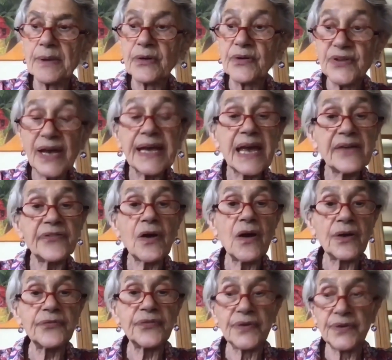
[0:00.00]
because I gave
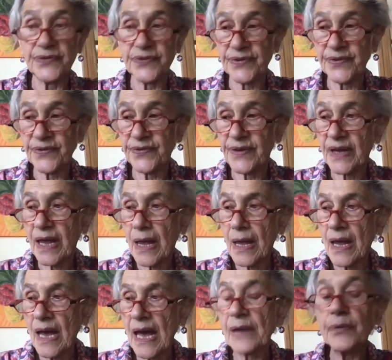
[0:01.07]
conferences.
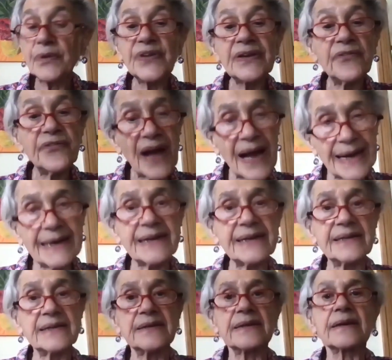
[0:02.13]
I was
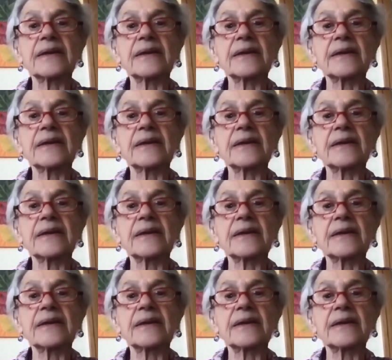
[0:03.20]
invited.